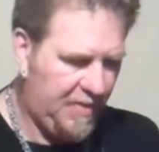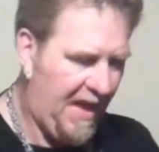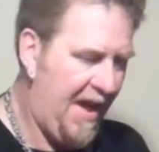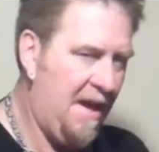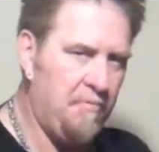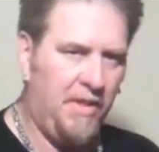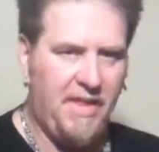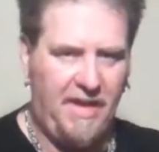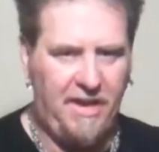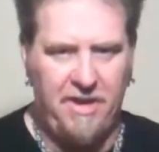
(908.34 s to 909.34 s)
amp and the
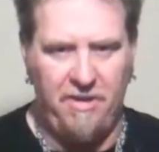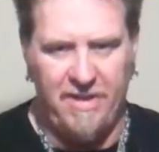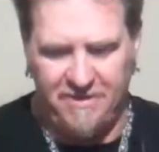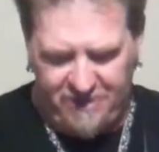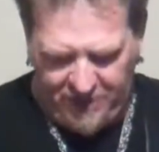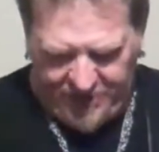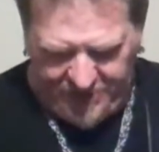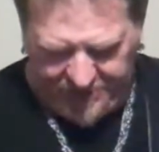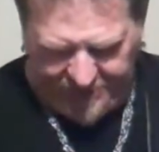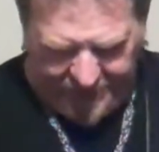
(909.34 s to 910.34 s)
EQ. That's all it
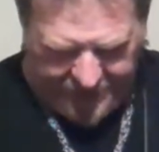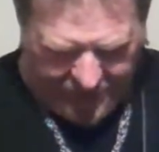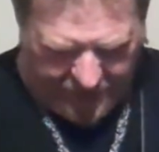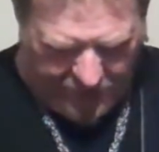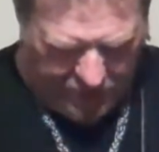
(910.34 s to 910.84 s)
is right there.